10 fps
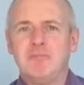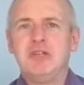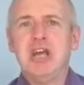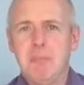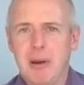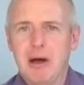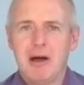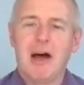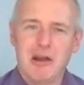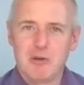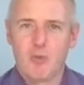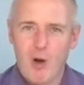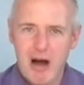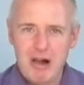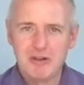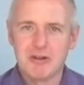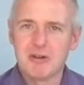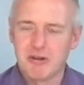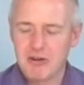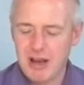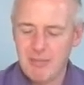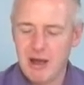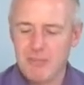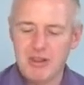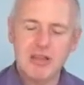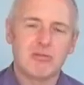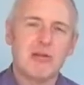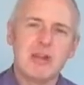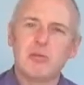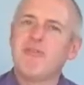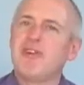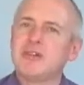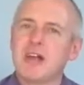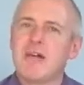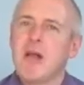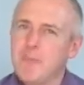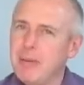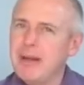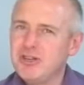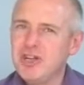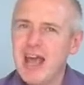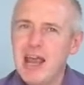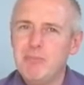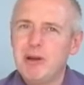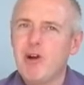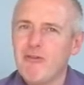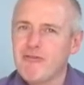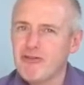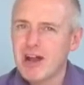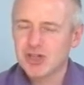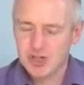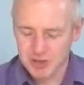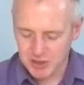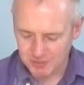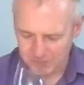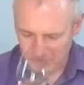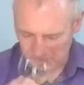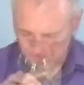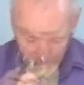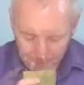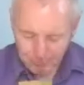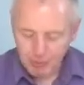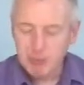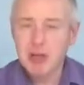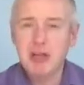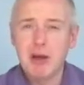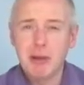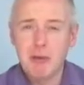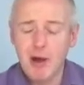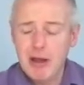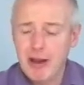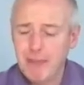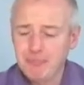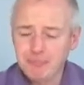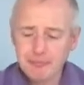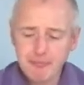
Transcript: deeper and wilder and creamier. But this one feels like peachy apricot freshness. Pretty yummy wine, that.